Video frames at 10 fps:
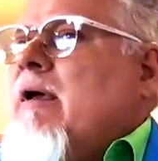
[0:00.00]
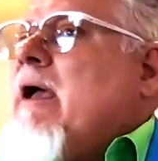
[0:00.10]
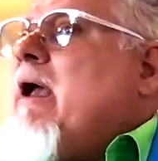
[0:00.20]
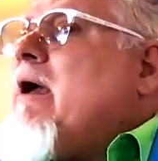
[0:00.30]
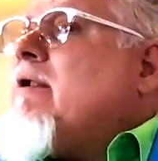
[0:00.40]

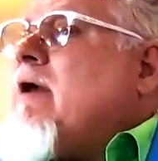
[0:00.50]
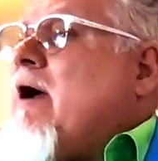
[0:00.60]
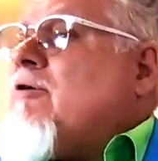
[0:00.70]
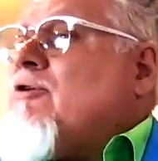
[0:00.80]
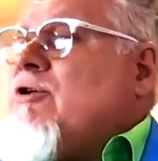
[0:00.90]
And
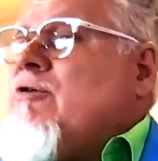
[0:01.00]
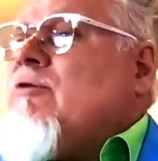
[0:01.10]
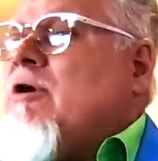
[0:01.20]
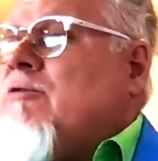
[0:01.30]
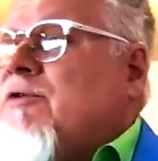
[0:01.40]
how do you
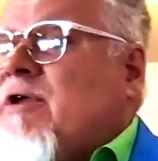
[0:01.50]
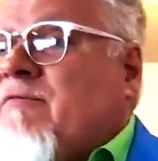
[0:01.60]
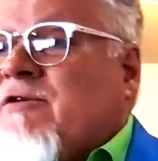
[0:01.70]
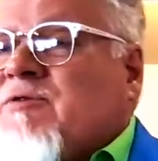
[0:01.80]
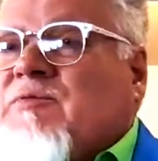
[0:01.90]
know the
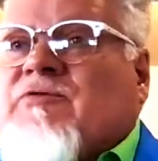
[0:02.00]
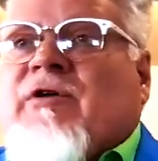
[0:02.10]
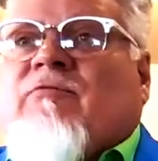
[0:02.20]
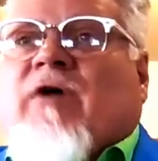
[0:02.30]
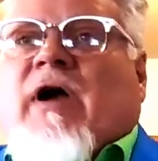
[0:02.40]
difference
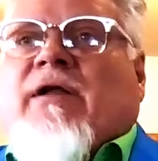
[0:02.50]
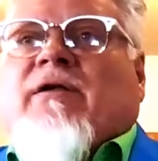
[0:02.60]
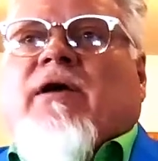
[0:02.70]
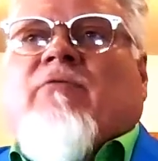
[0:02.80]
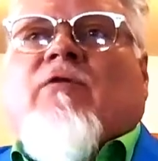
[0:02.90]
between right
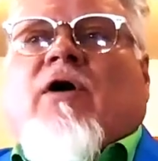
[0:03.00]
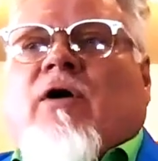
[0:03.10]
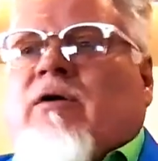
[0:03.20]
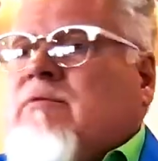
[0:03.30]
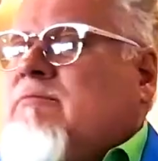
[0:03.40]
and
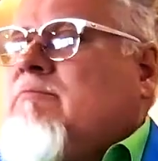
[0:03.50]
wrong?